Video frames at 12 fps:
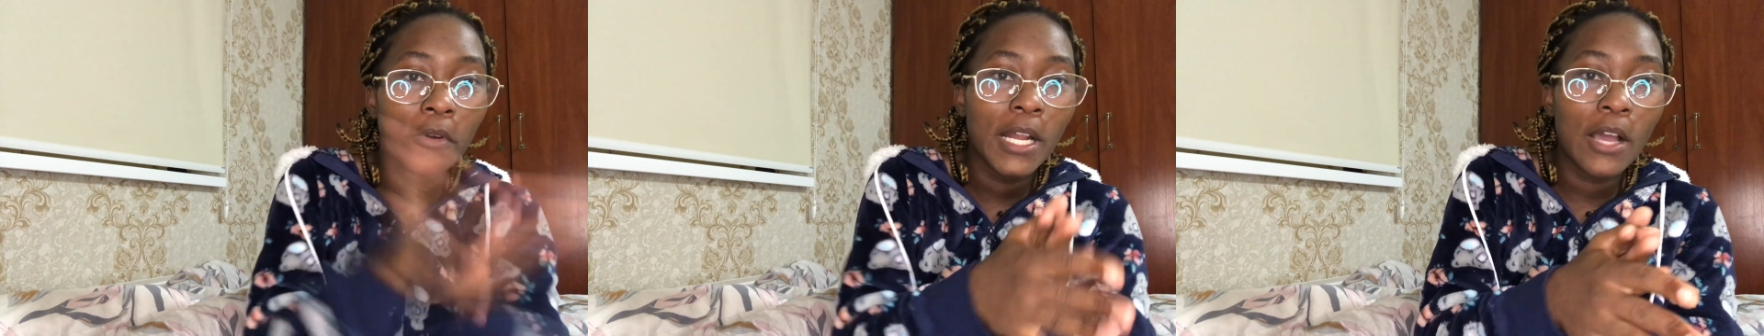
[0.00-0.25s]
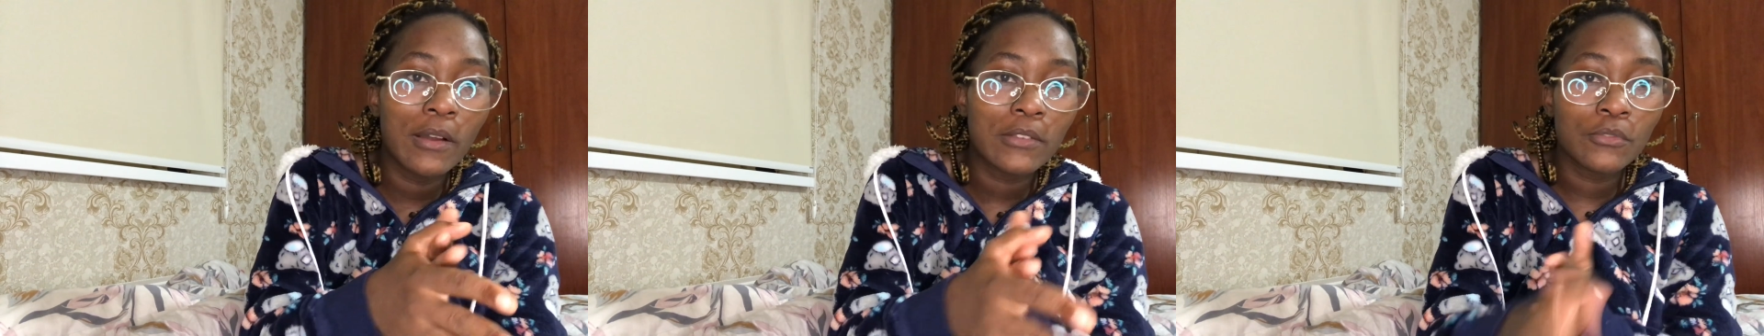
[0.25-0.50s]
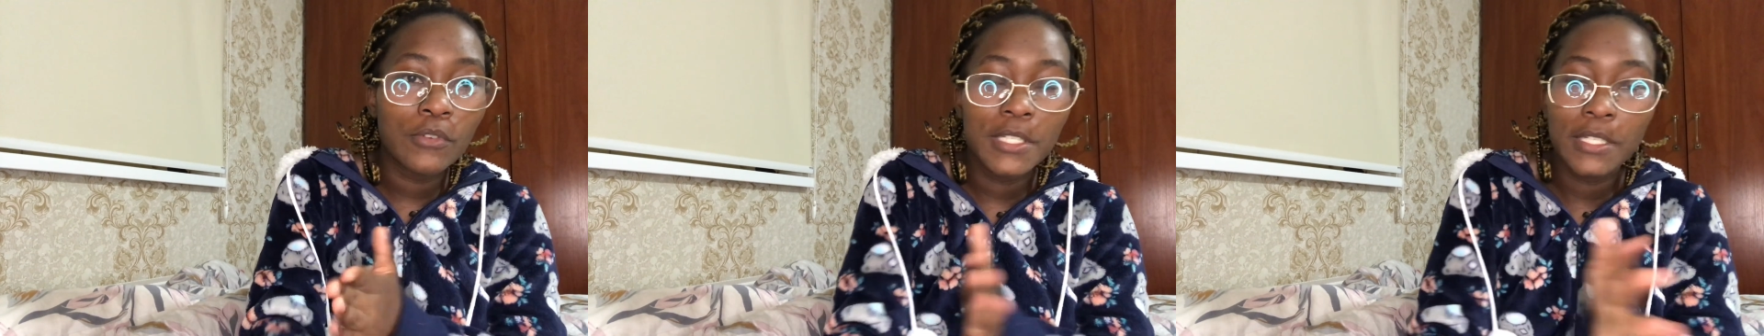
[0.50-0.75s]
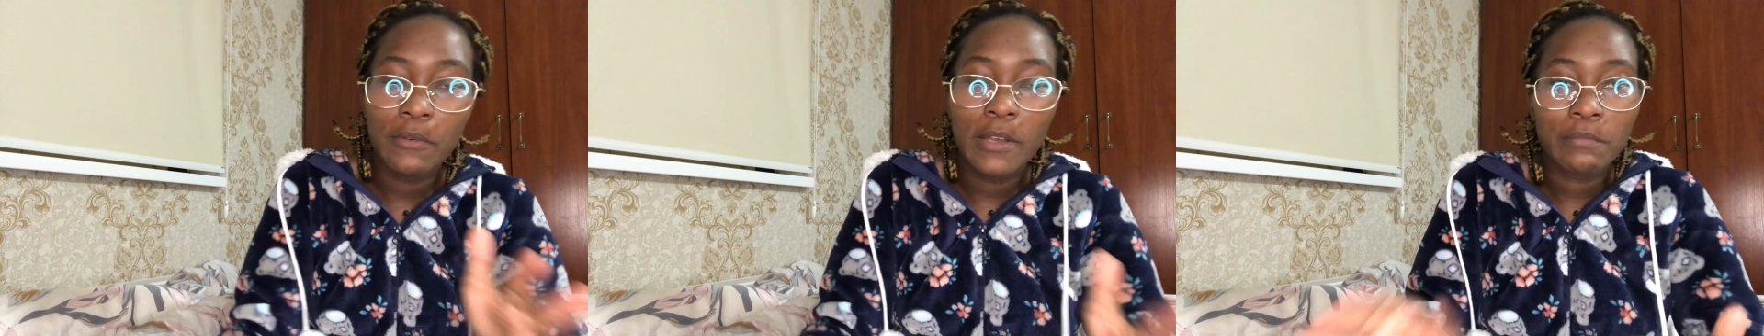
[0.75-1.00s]
All I was
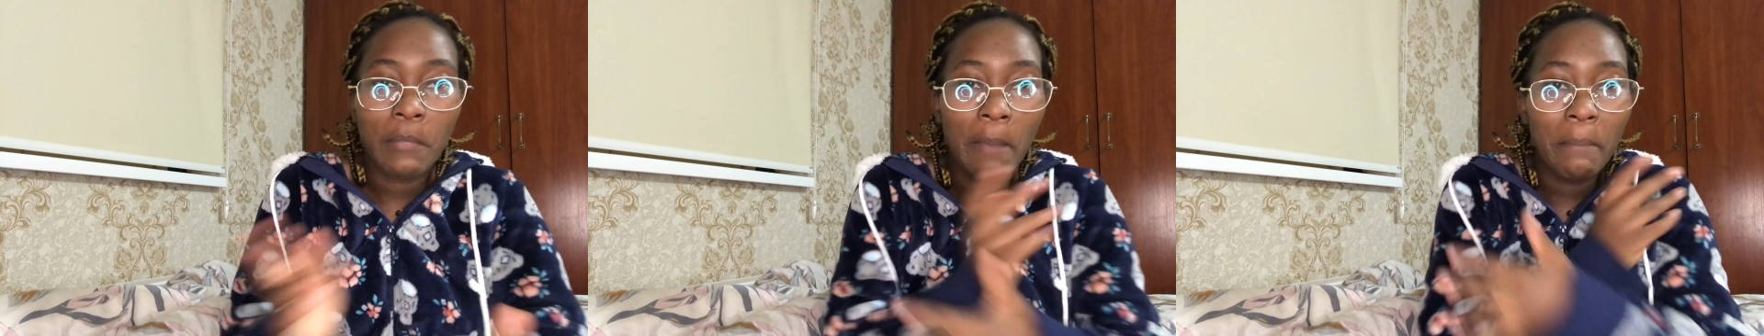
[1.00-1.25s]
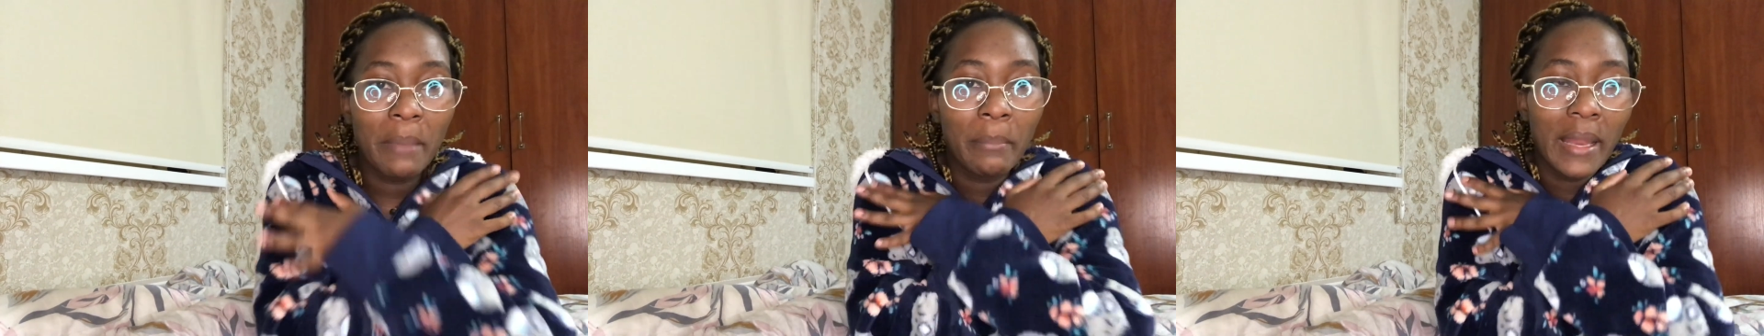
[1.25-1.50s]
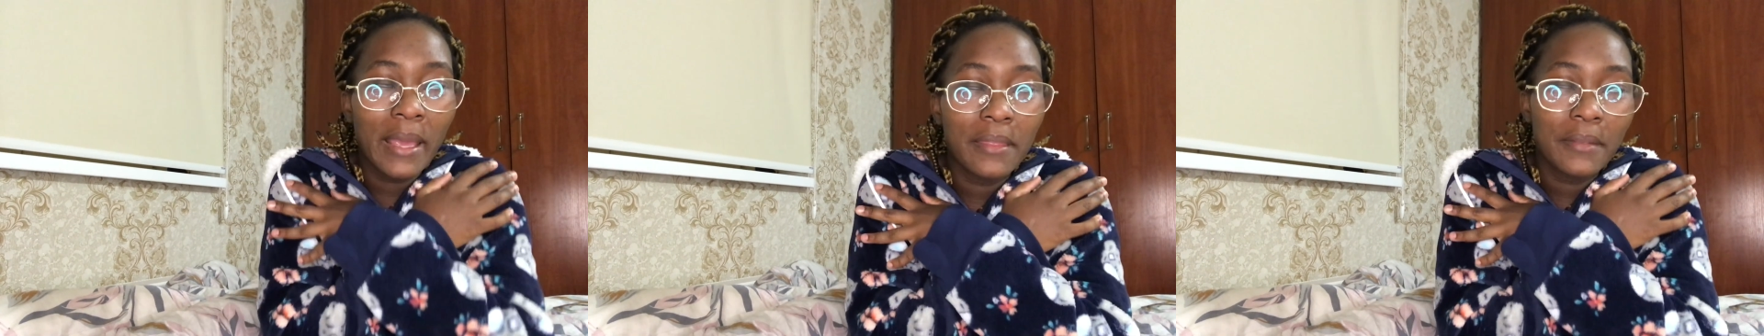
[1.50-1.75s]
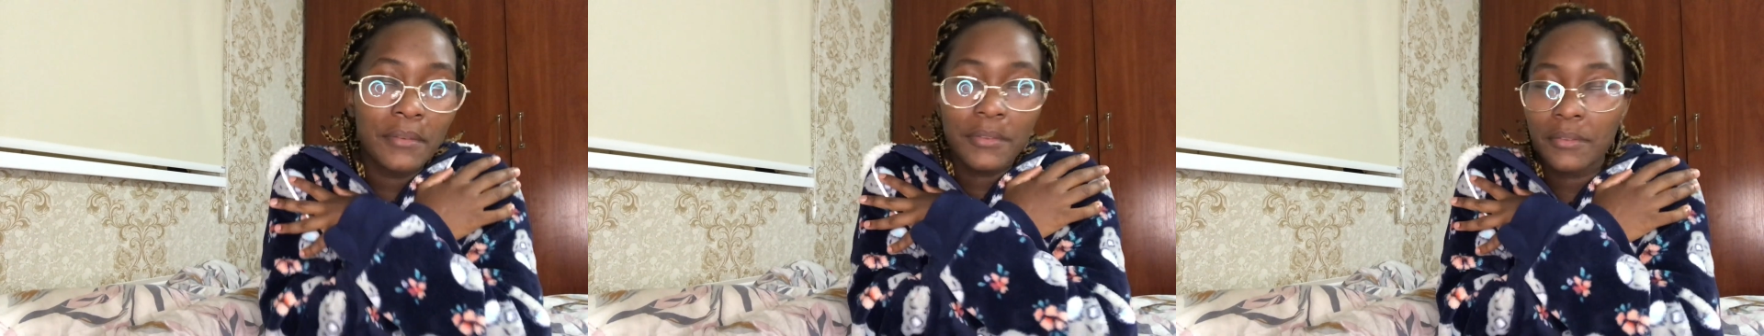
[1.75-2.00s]
holding was my baby like
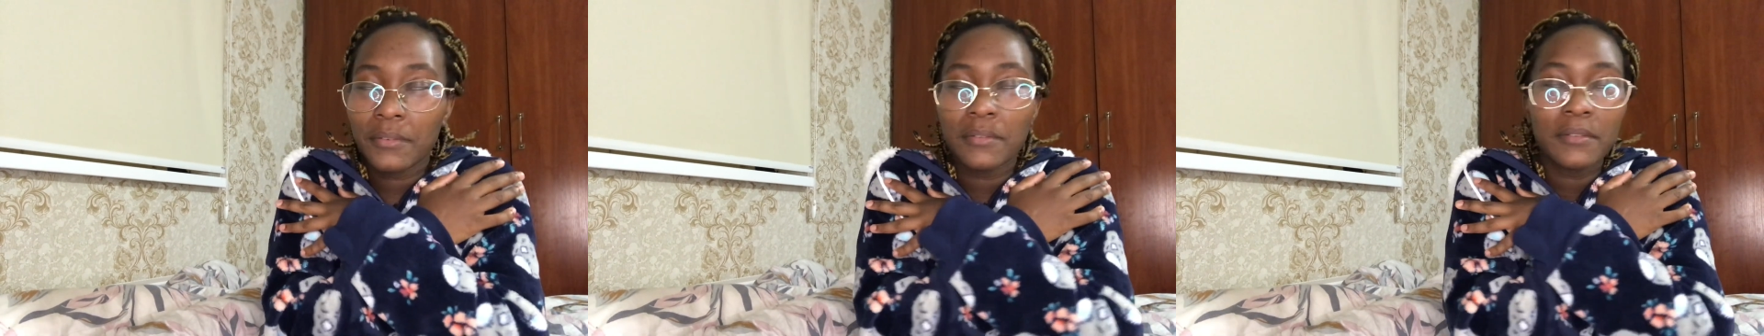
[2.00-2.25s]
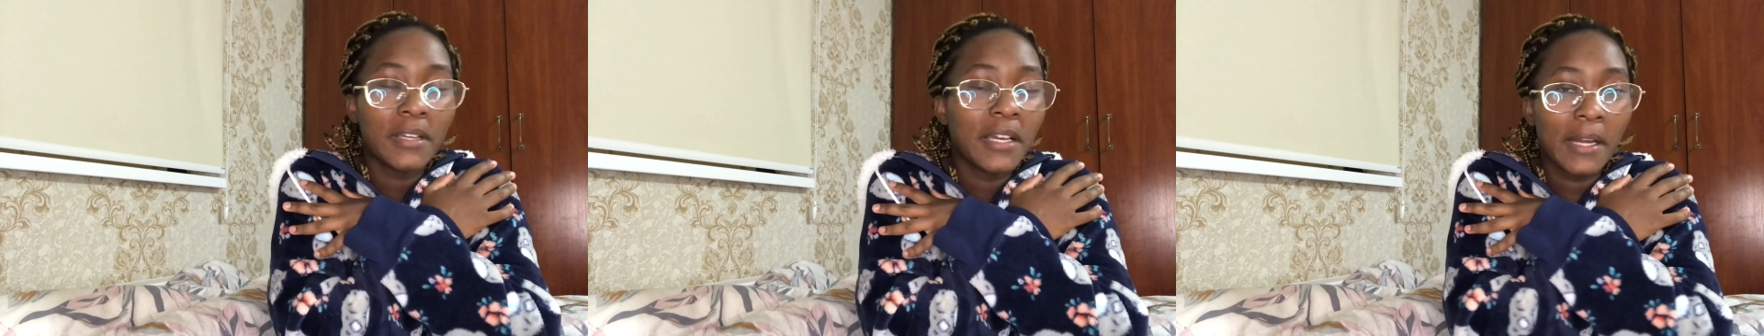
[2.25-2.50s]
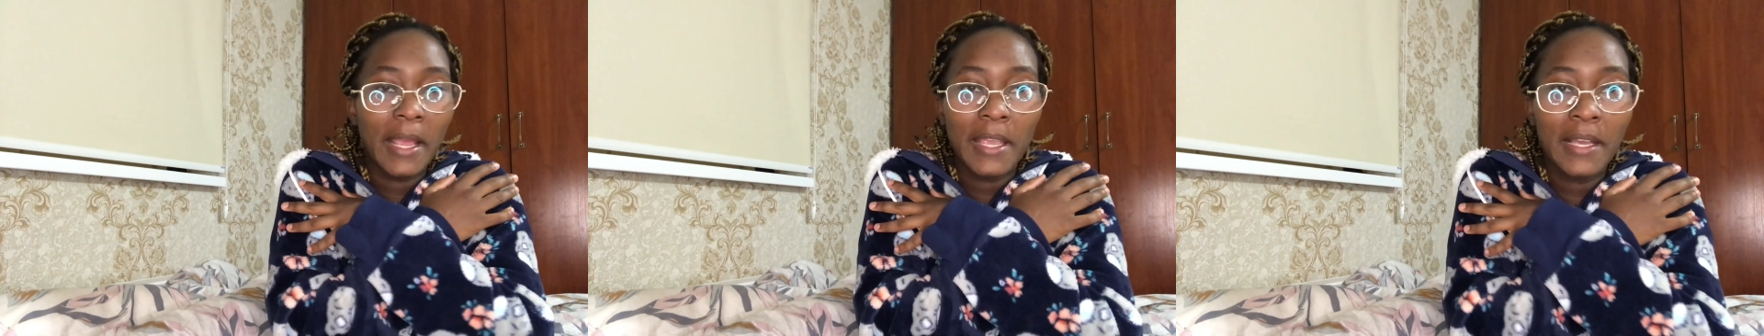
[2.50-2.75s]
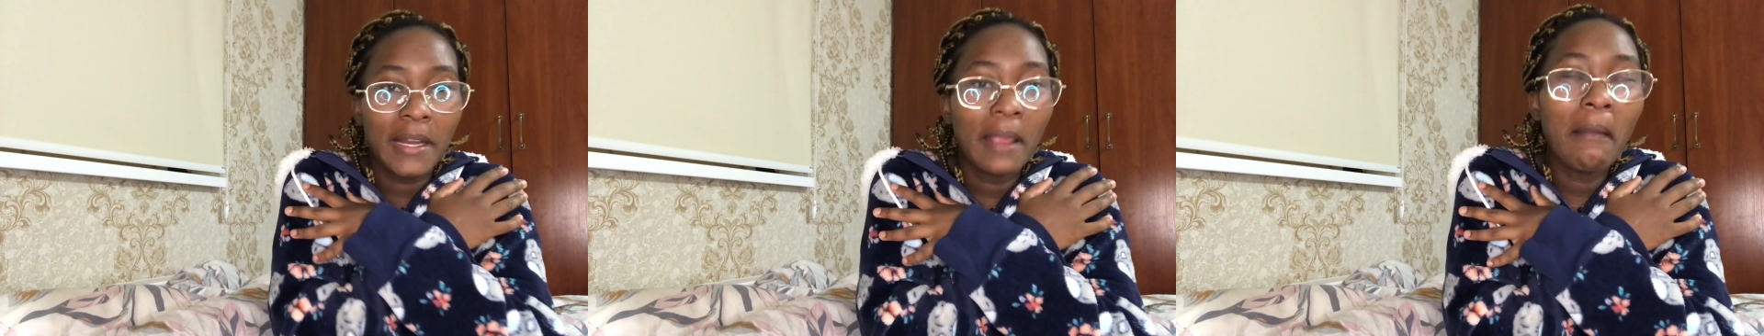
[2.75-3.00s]
this, crying, "Ah,